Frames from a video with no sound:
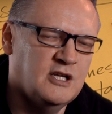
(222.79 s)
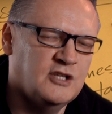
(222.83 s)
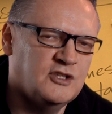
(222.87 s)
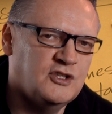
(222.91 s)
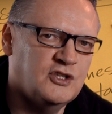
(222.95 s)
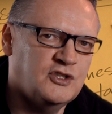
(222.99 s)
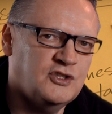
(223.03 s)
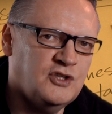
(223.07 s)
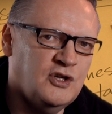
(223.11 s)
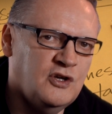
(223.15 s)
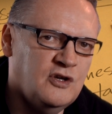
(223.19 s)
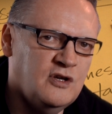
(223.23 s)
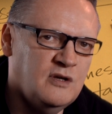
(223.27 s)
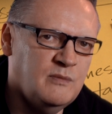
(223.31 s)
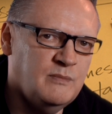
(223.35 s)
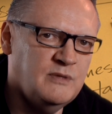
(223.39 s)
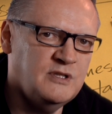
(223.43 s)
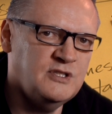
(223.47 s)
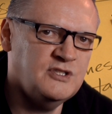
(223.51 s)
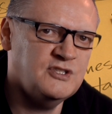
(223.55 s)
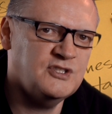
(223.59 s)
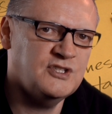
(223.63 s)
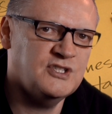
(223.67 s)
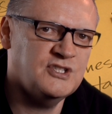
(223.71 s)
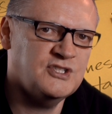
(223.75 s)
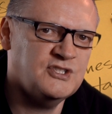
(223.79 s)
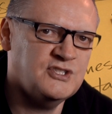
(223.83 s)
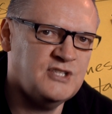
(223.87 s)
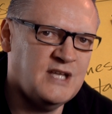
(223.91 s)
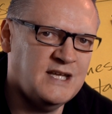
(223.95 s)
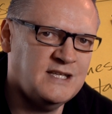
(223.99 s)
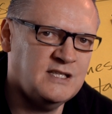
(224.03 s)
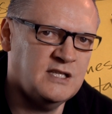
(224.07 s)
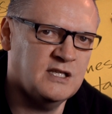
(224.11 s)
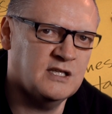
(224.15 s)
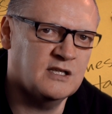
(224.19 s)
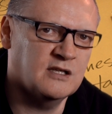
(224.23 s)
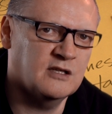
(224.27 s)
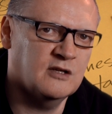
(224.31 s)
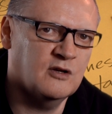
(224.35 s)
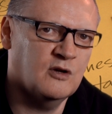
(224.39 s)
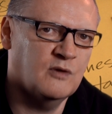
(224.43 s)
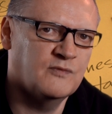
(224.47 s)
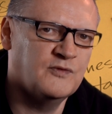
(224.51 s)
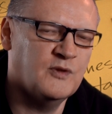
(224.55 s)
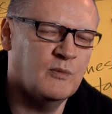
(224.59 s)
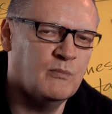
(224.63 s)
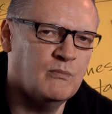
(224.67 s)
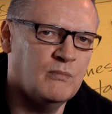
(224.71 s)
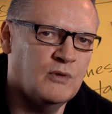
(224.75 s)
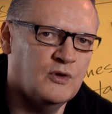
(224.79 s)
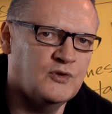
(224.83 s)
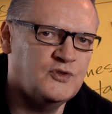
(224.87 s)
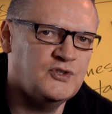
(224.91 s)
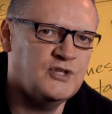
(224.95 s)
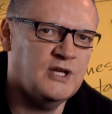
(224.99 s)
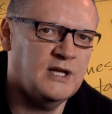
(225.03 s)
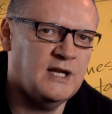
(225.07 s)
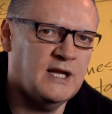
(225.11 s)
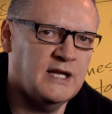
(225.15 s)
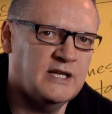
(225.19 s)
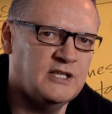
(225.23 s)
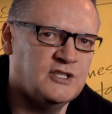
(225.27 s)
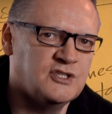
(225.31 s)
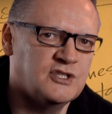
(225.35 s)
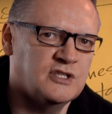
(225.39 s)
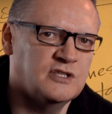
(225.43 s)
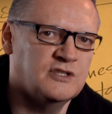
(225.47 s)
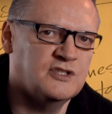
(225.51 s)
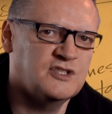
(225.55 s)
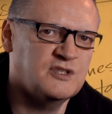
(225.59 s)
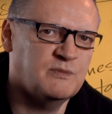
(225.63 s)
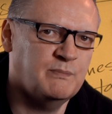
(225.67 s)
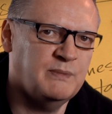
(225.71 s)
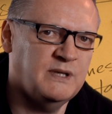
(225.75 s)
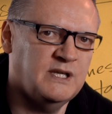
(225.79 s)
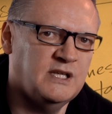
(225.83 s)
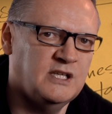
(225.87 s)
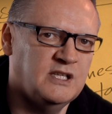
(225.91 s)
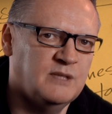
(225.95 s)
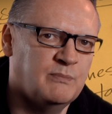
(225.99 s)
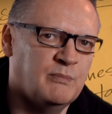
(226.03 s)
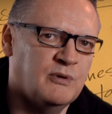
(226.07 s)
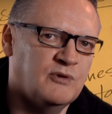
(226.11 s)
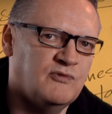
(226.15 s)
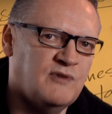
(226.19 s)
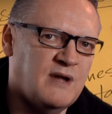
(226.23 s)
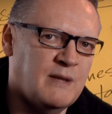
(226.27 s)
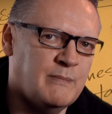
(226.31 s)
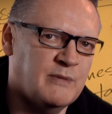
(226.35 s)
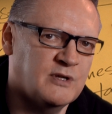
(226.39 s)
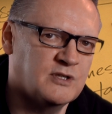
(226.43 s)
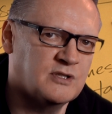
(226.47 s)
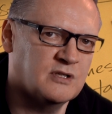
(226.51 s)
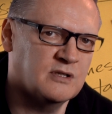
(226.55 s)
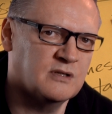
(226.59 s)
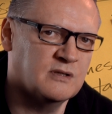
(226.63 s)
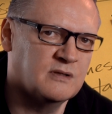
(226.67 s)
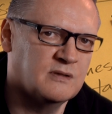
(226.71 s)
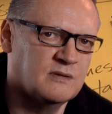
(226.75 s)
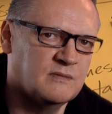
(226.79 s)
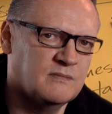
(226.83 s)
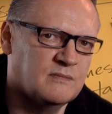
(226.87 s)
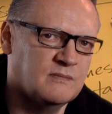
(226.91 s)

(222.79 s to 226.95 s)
determines the setting of the modulation speed parameter.